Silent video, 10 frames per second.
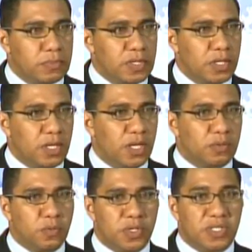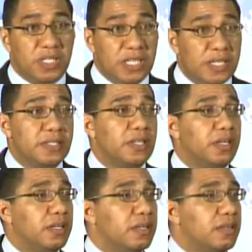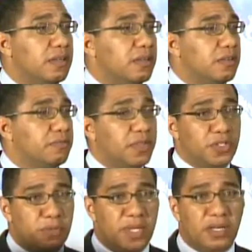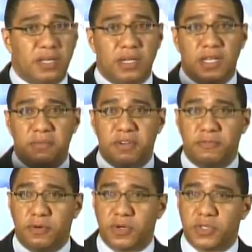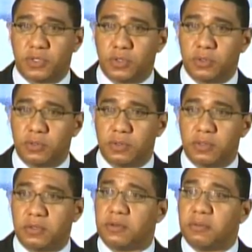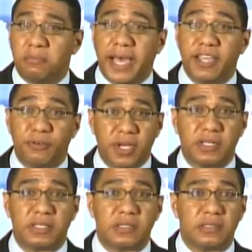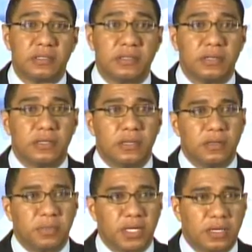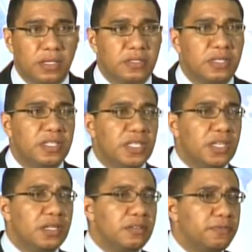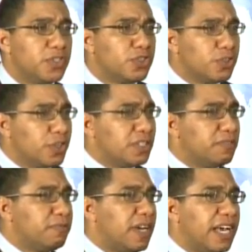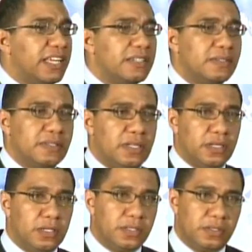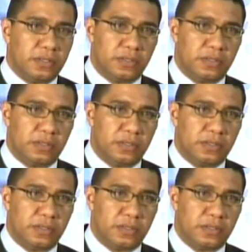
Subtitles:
it was easy for the Jamaican labor force to migrate because the need for certified skills